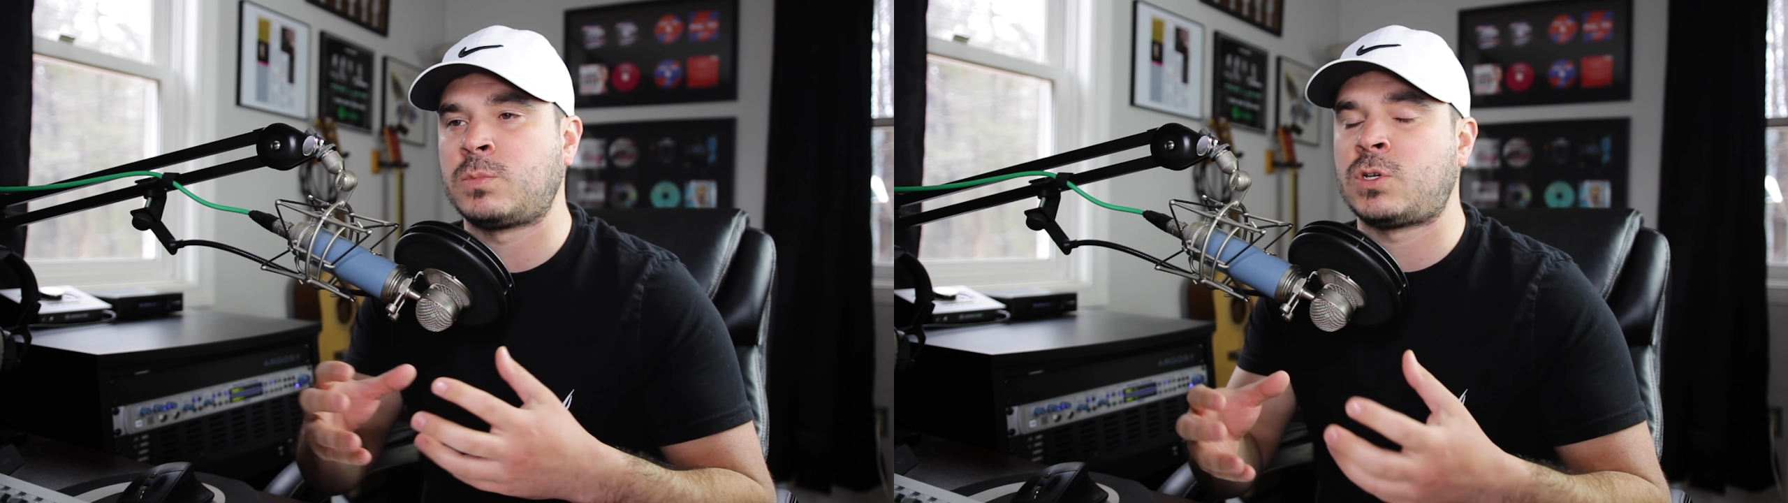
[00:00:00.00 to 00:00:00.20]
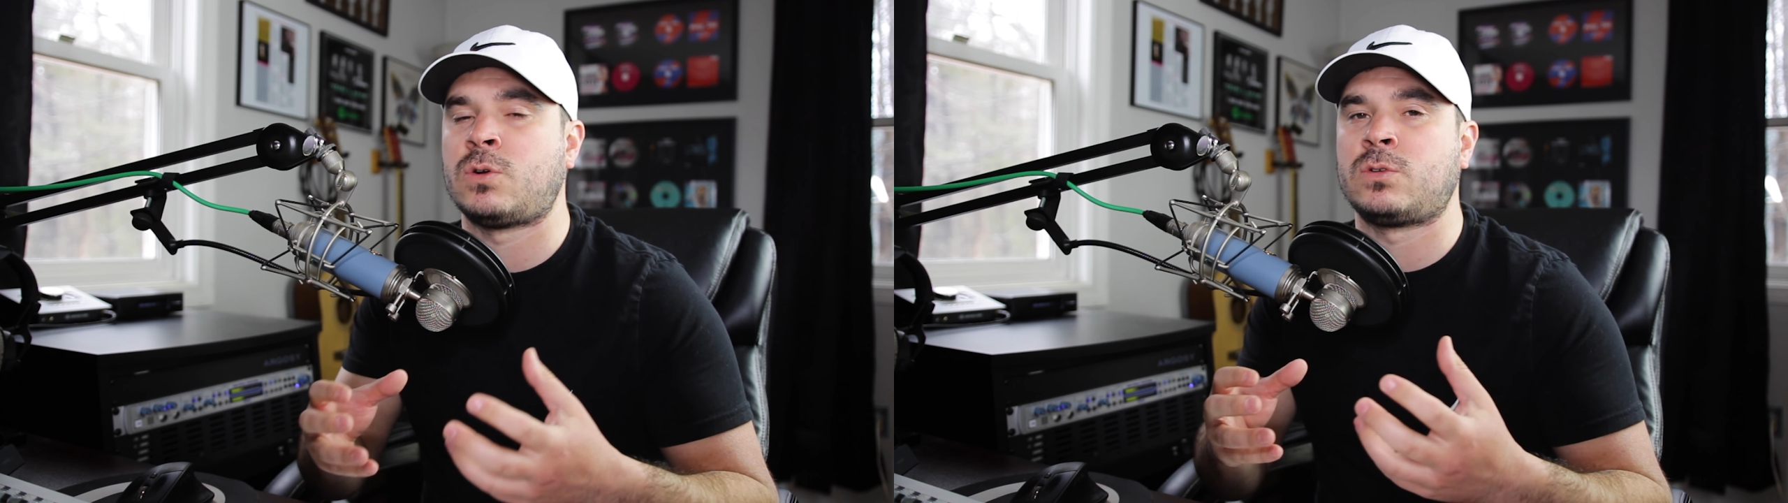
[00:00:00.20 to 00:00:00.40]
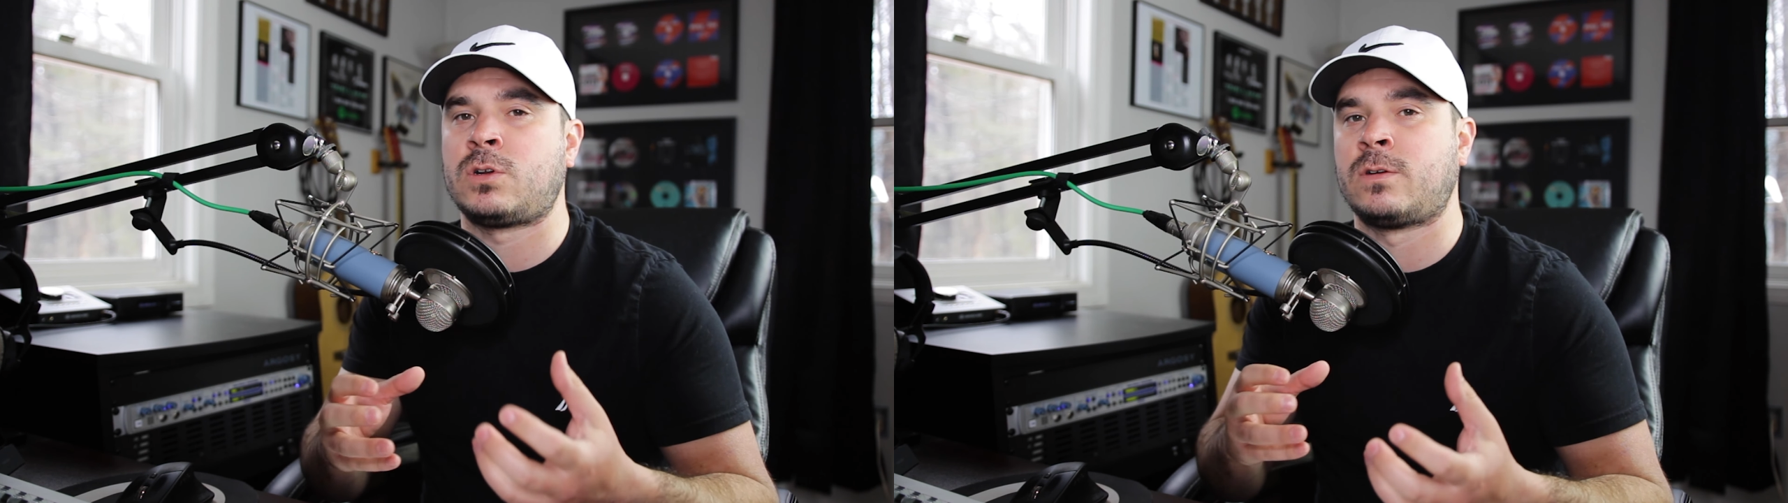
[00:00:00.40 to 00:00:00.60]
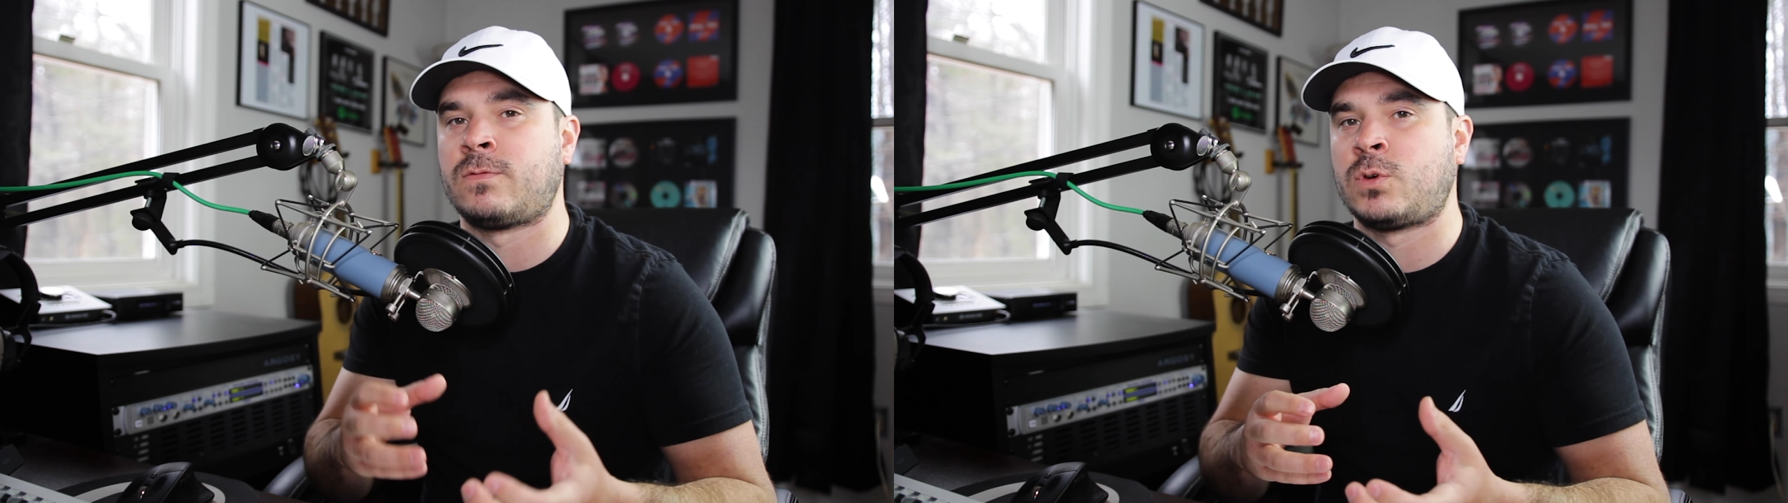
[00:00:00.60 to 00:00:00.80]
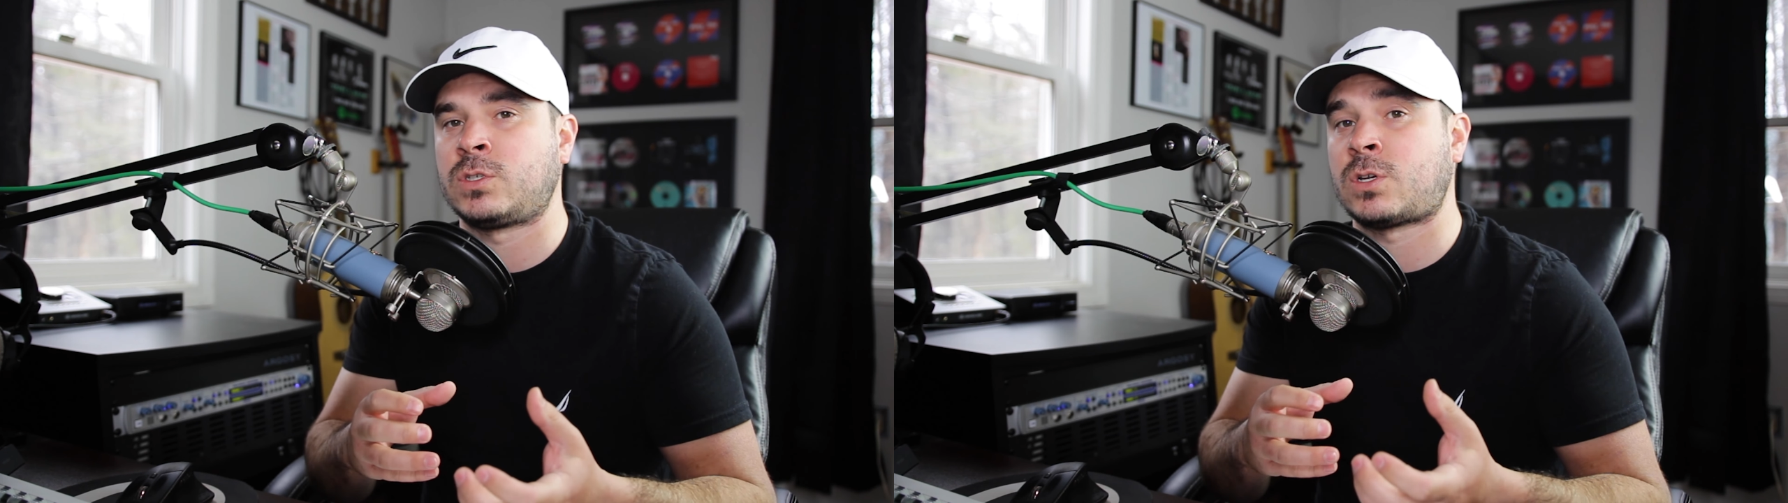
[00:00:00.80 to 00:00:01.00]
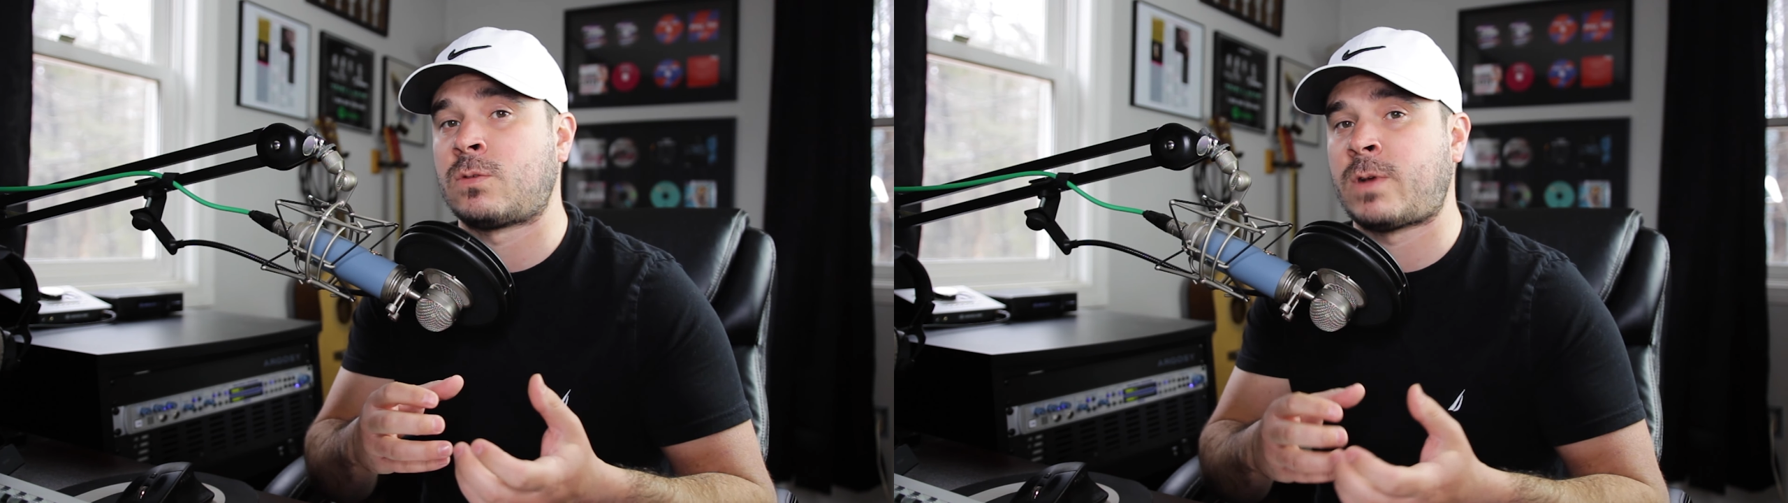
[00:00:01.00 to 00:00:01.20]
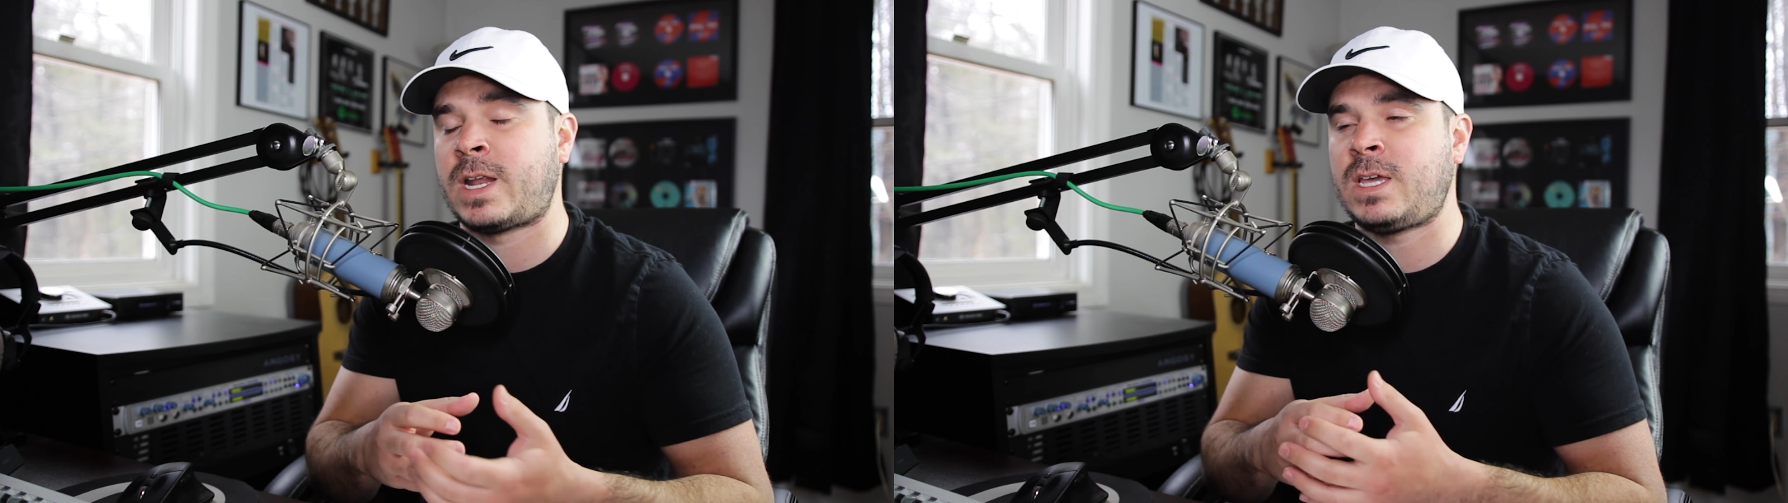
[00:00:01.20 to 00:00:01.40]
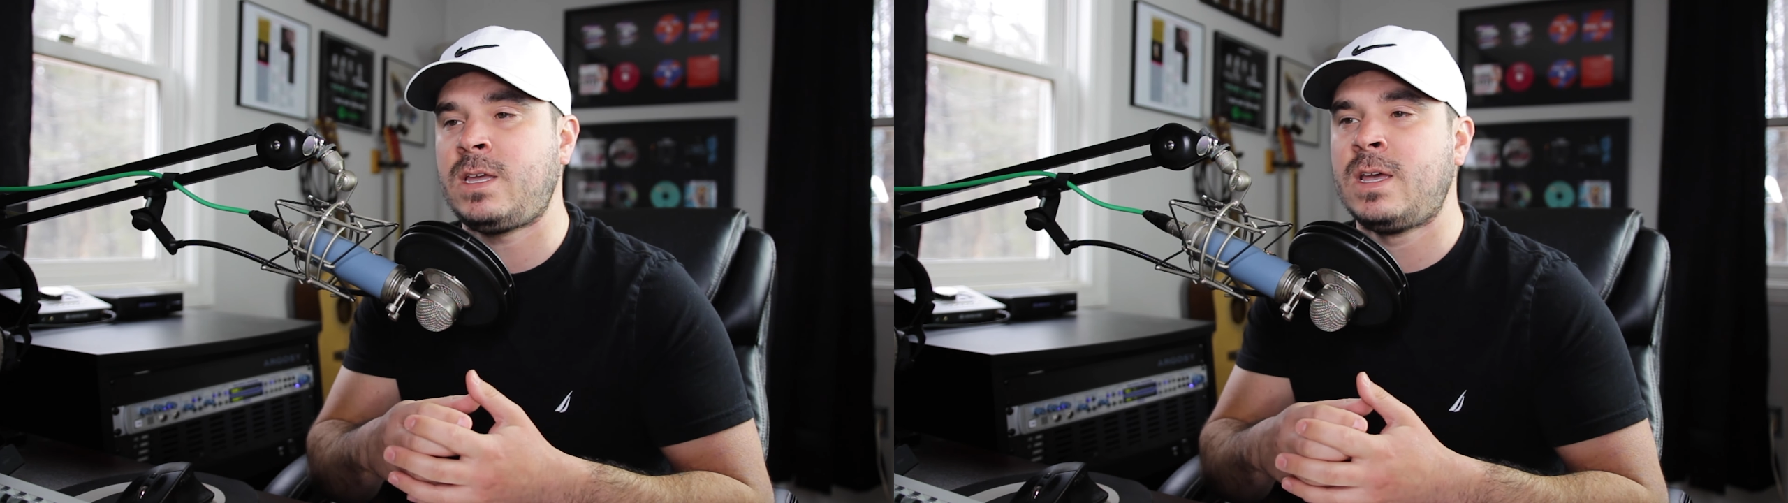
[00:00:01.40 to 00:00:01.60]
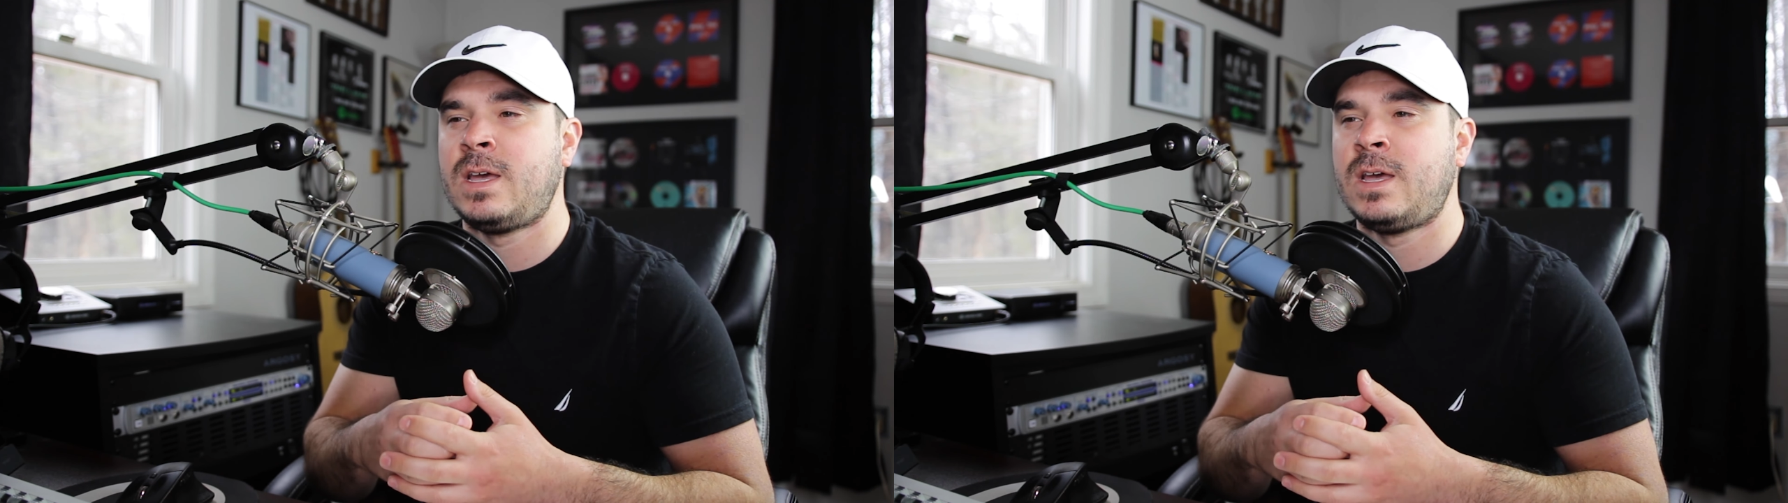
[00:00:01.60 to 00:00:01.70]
tone to her voice already.